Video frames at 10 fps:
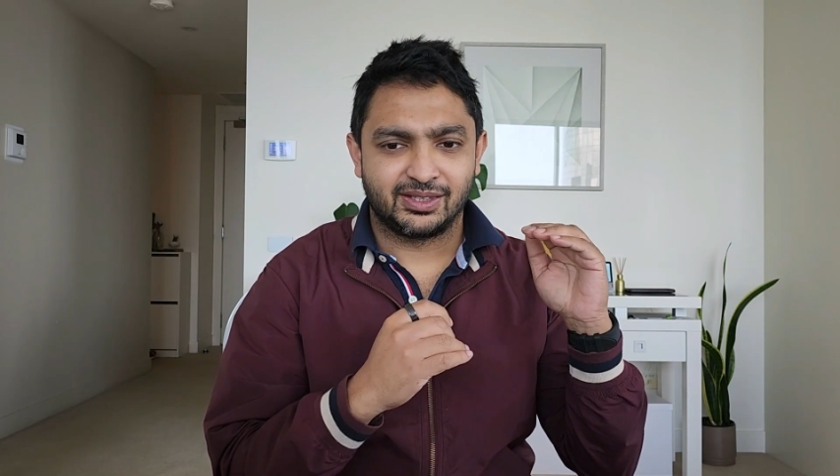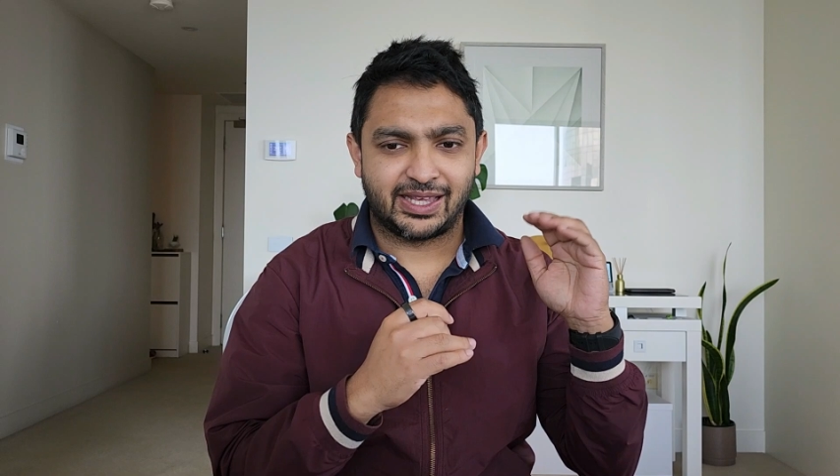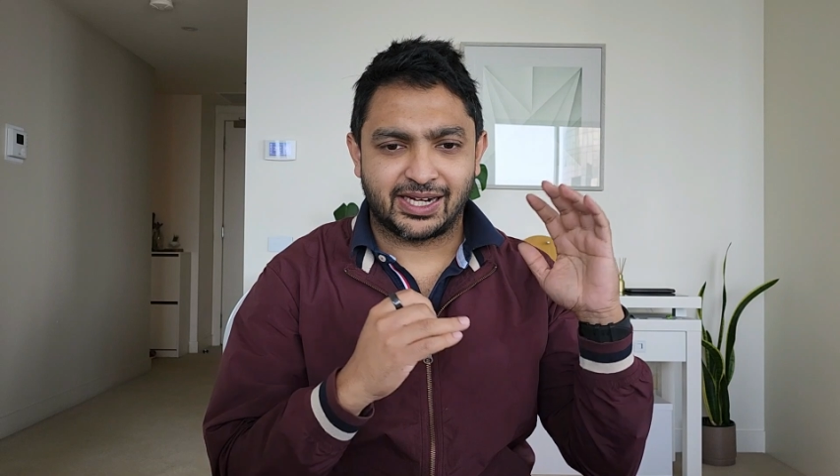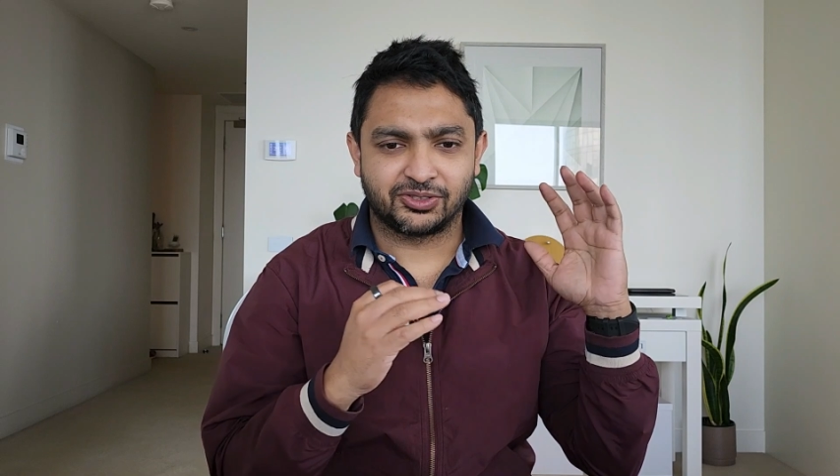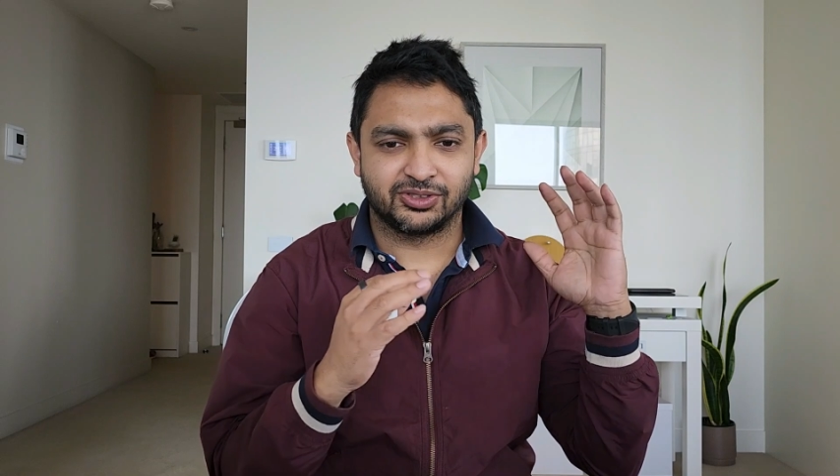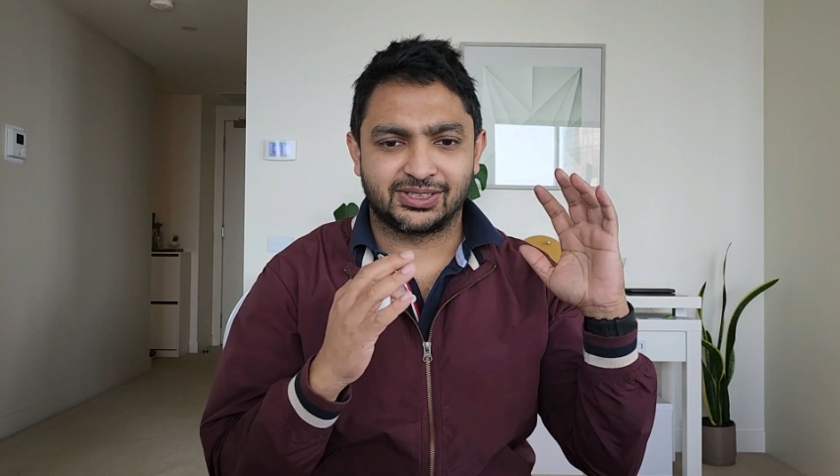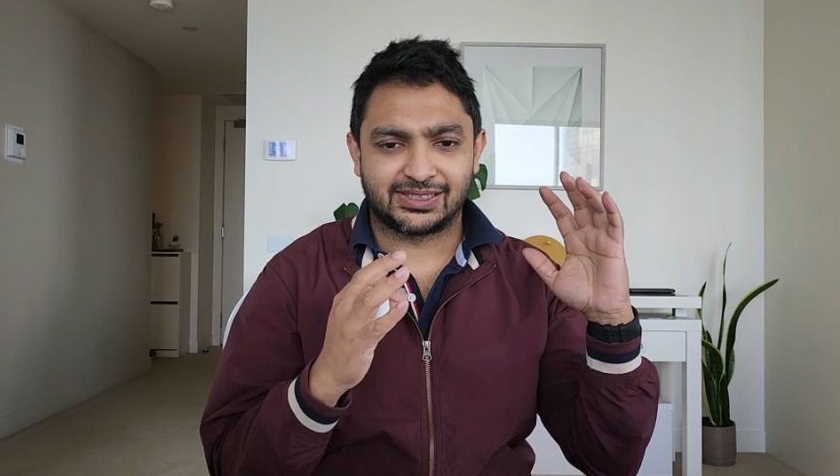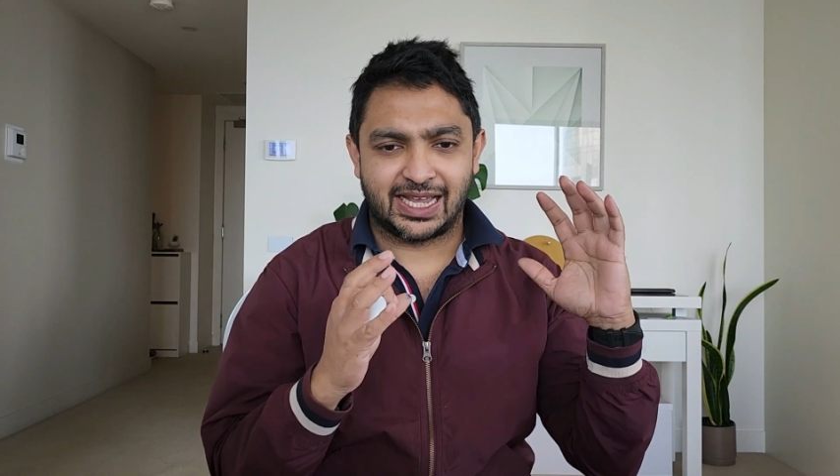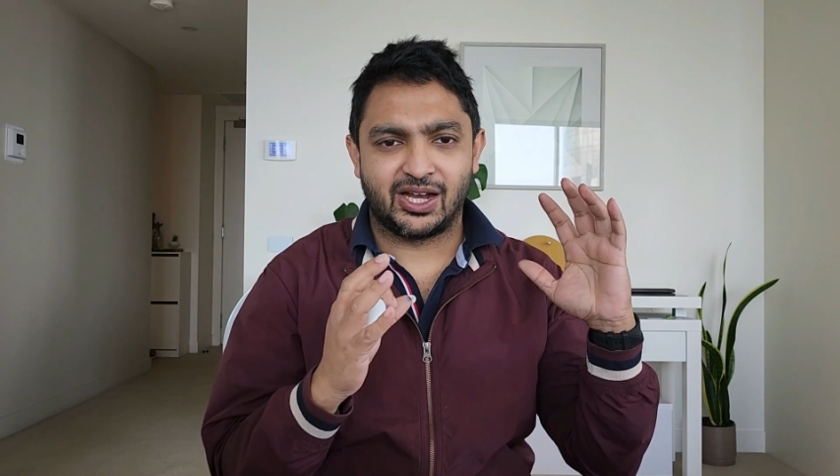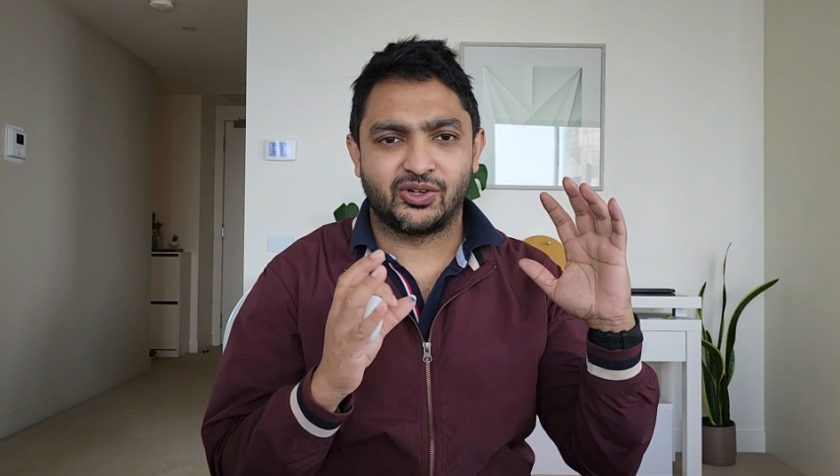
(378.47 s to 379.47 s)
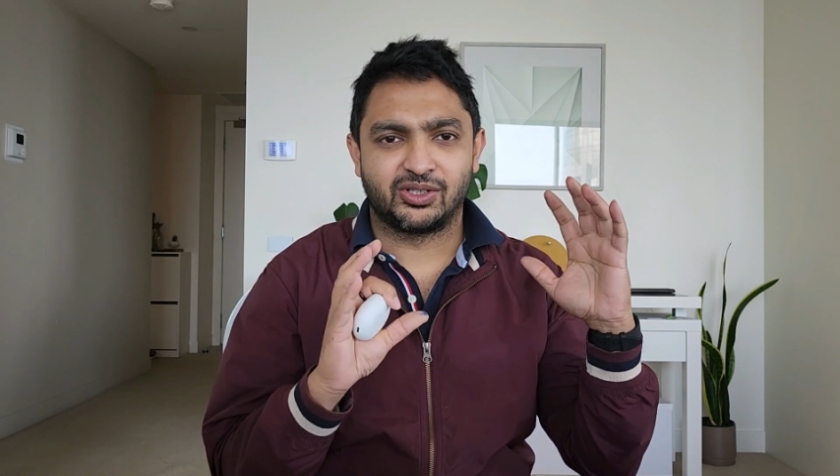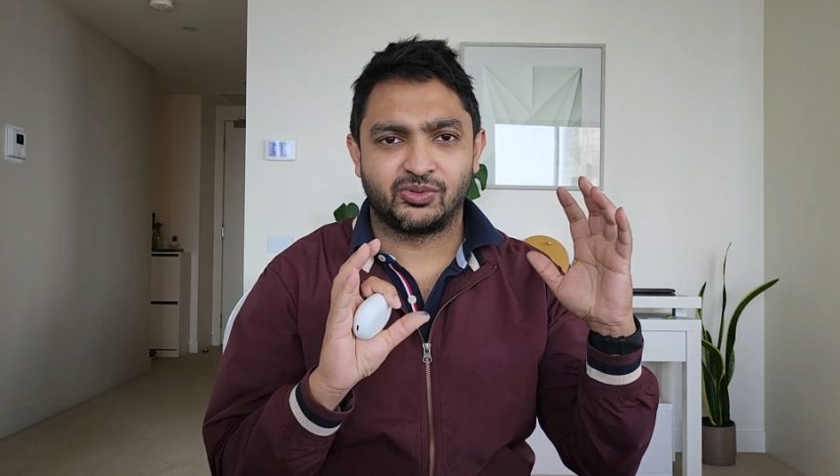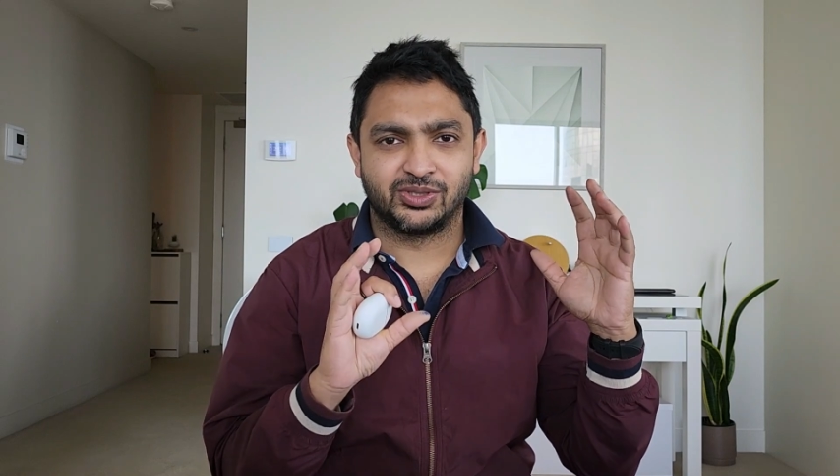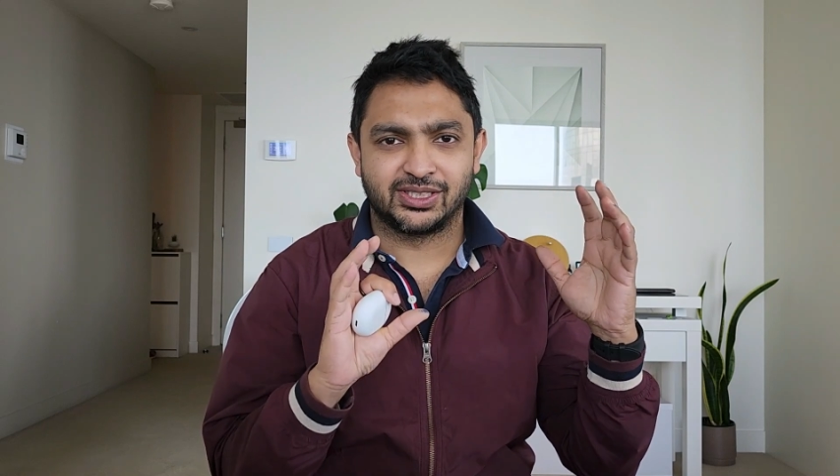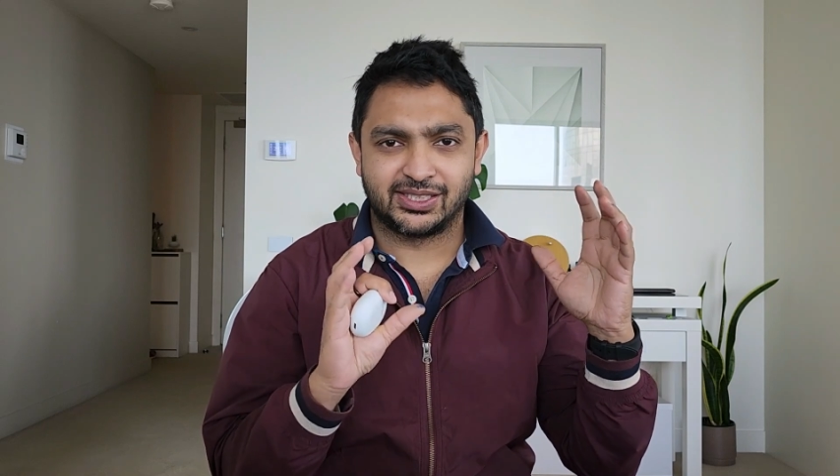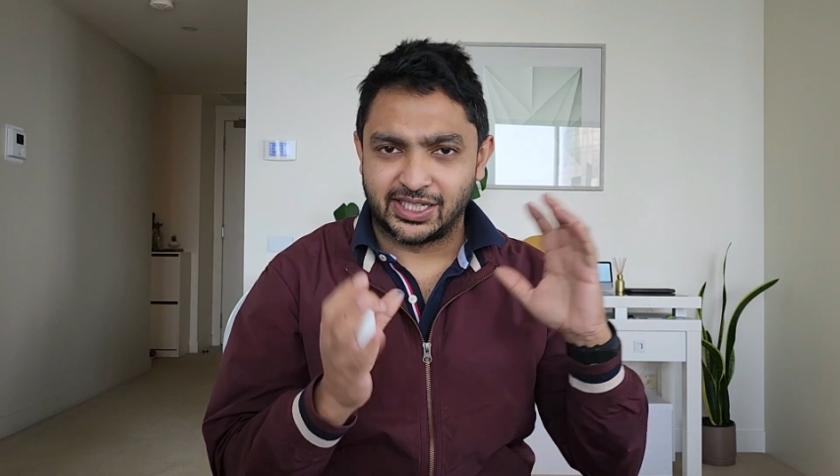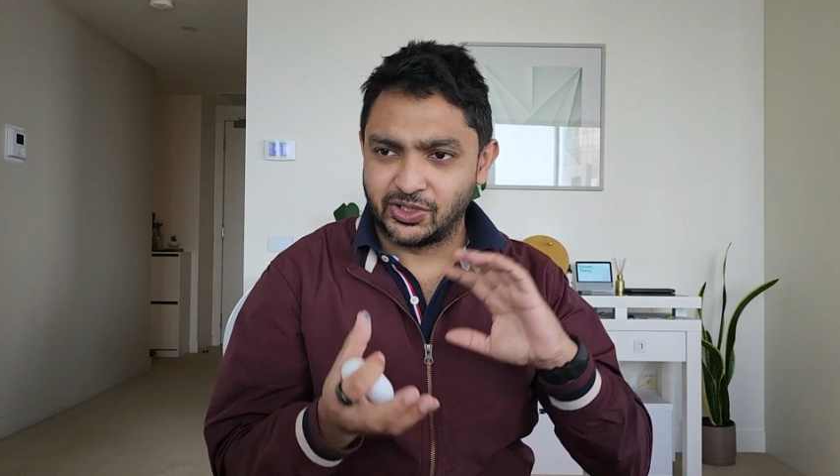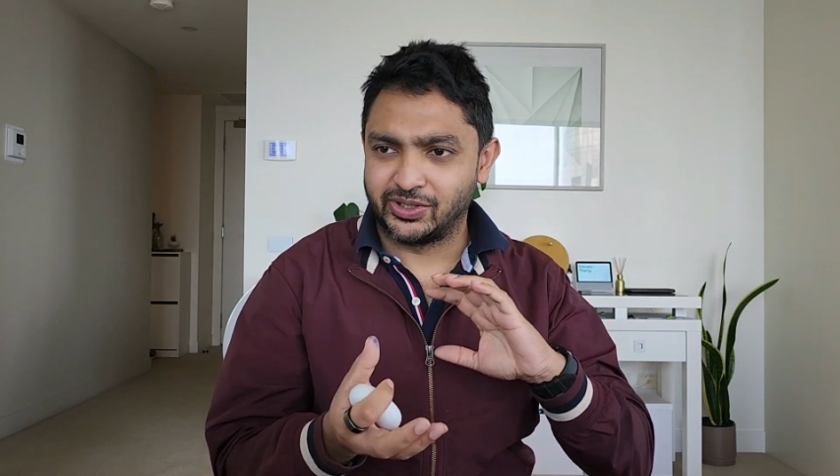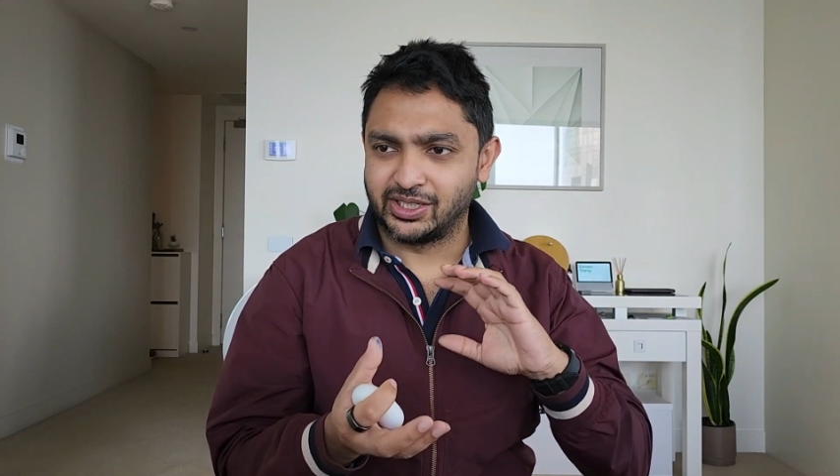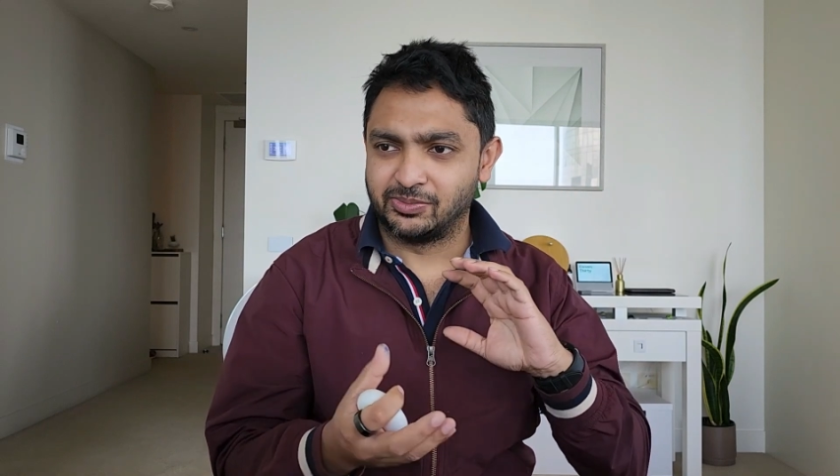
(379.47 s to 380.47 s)
the actual sound was
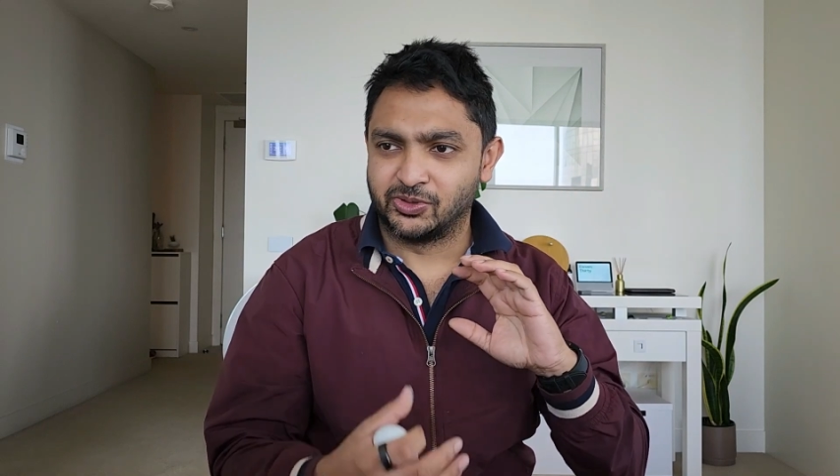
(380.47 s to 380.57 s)
attenuated